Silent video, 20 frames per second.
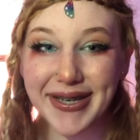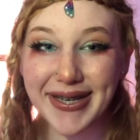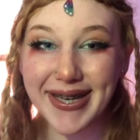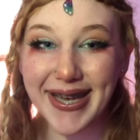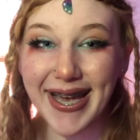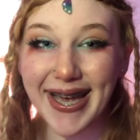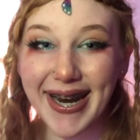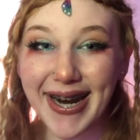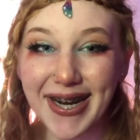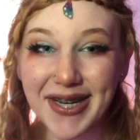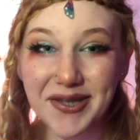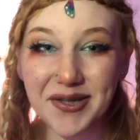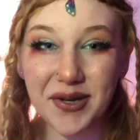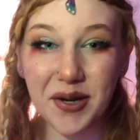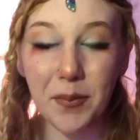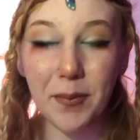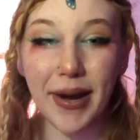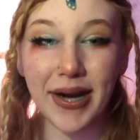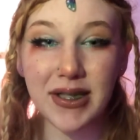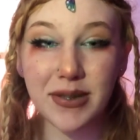Hey guys,
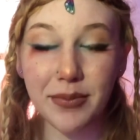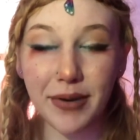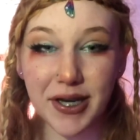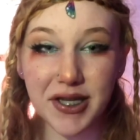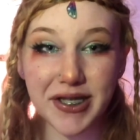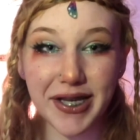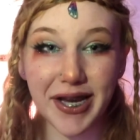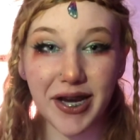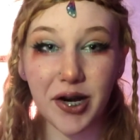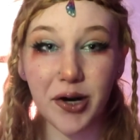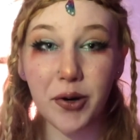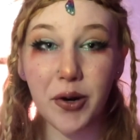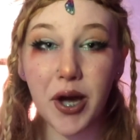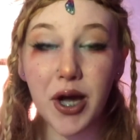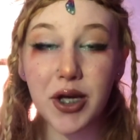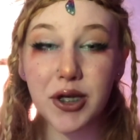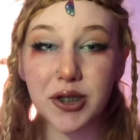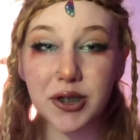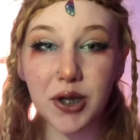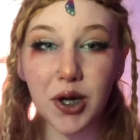welcome back to my channel.
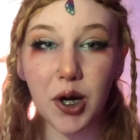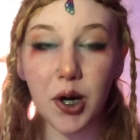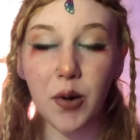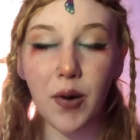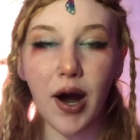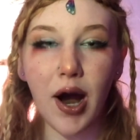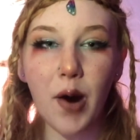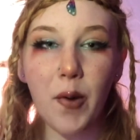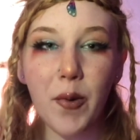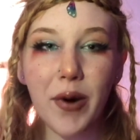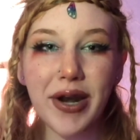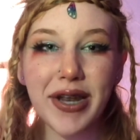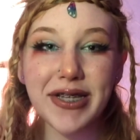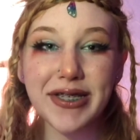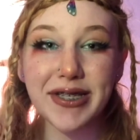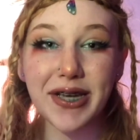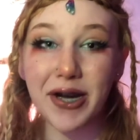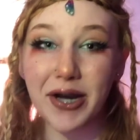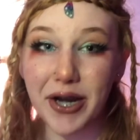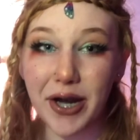So I want to
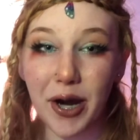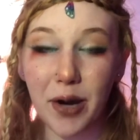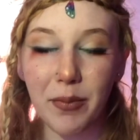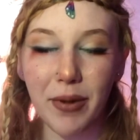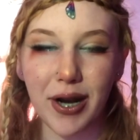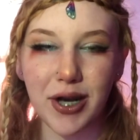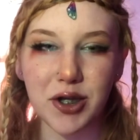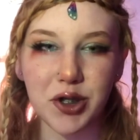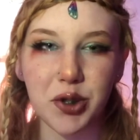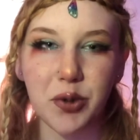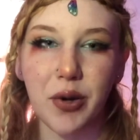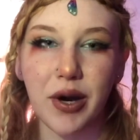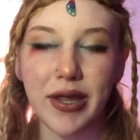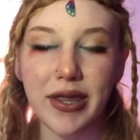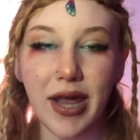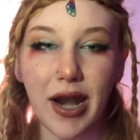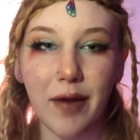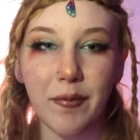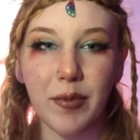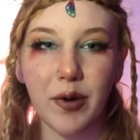tell you about a story
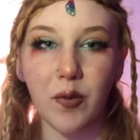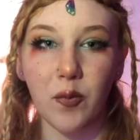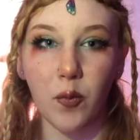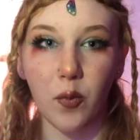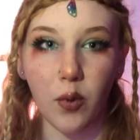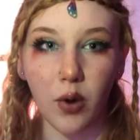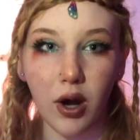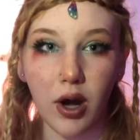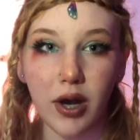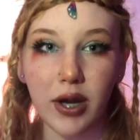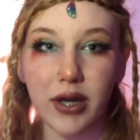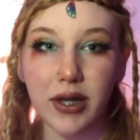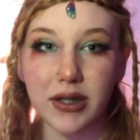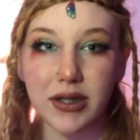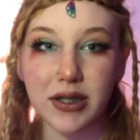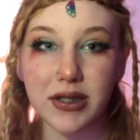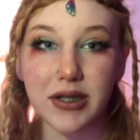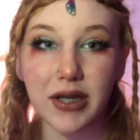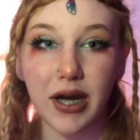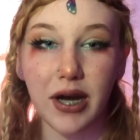that I've been wanting to
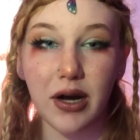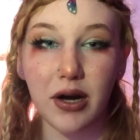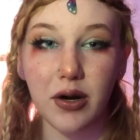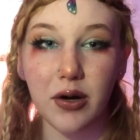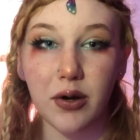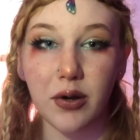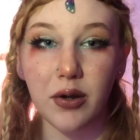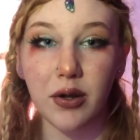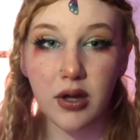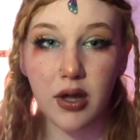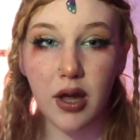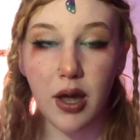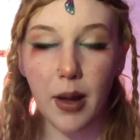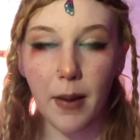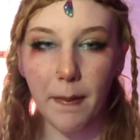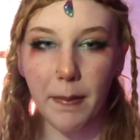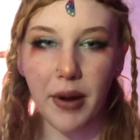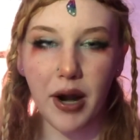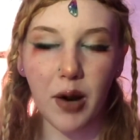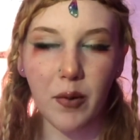tell,
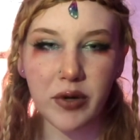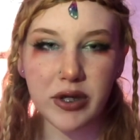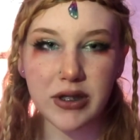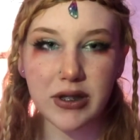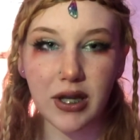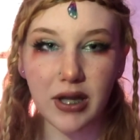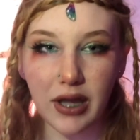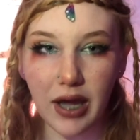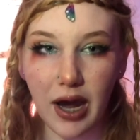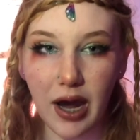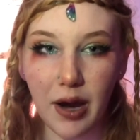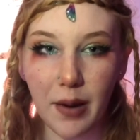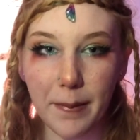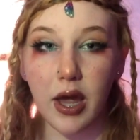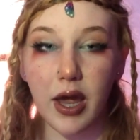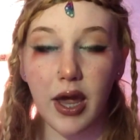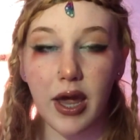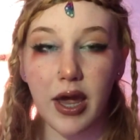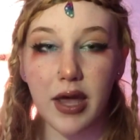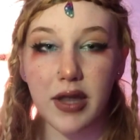but I wasn't allowed.
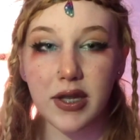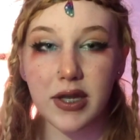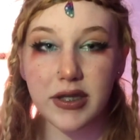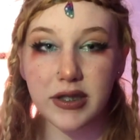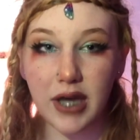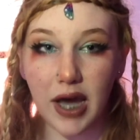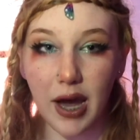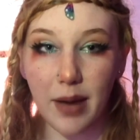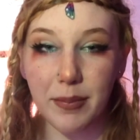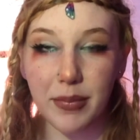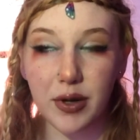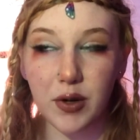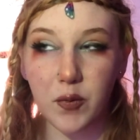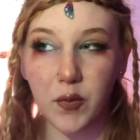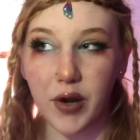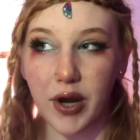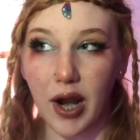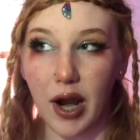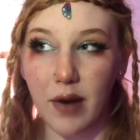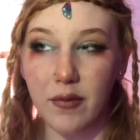And this happened
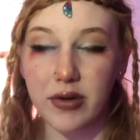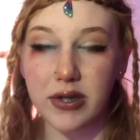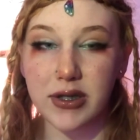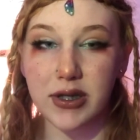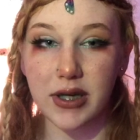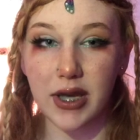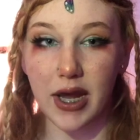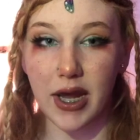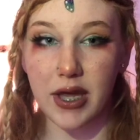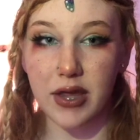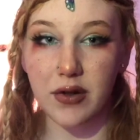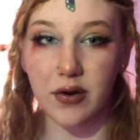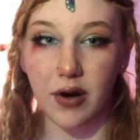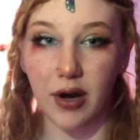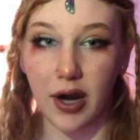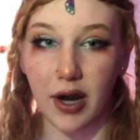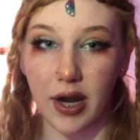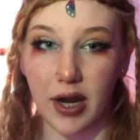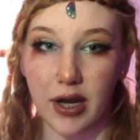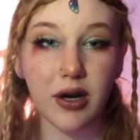when I was in 8th
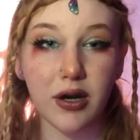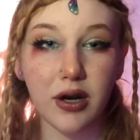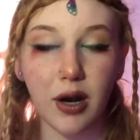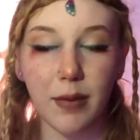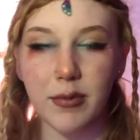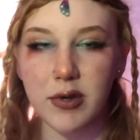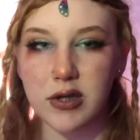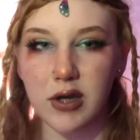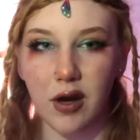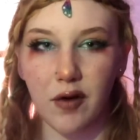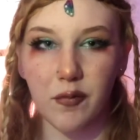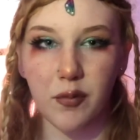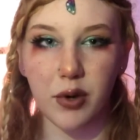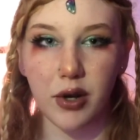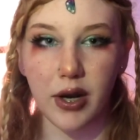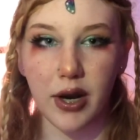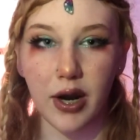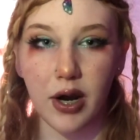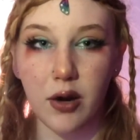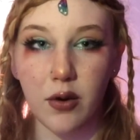grade. I'm a sophomore
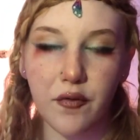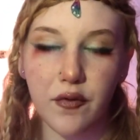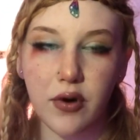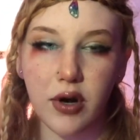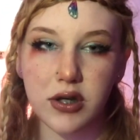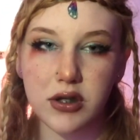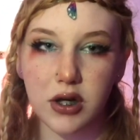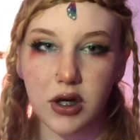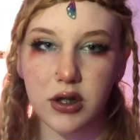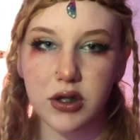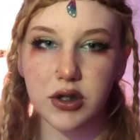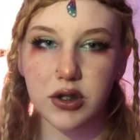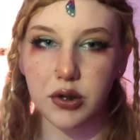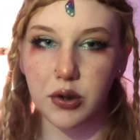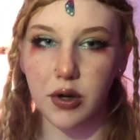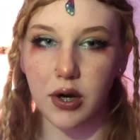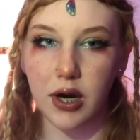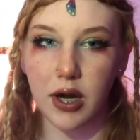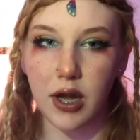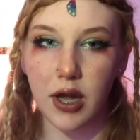now. Before I start the
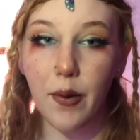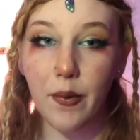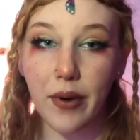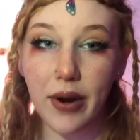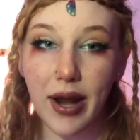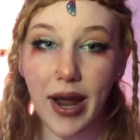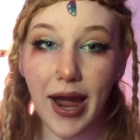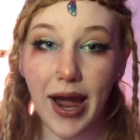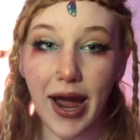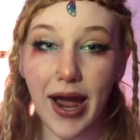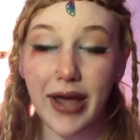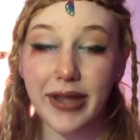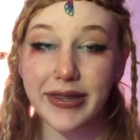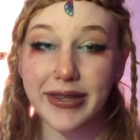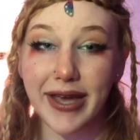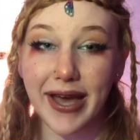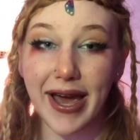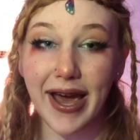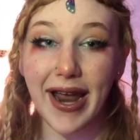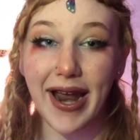story, I want to add
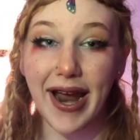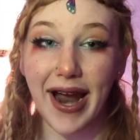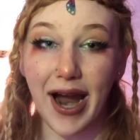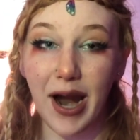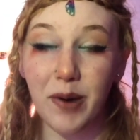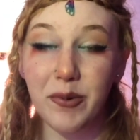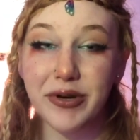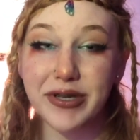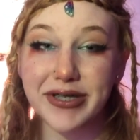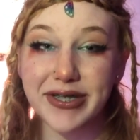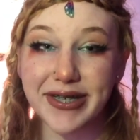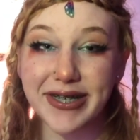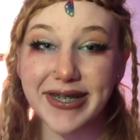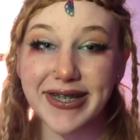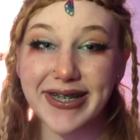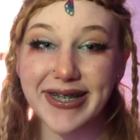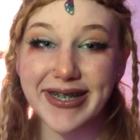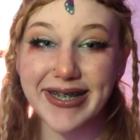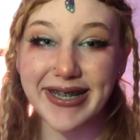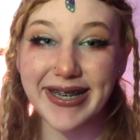that I was a
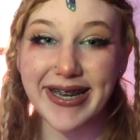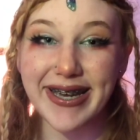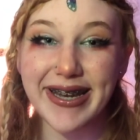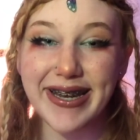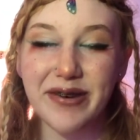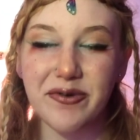good kid.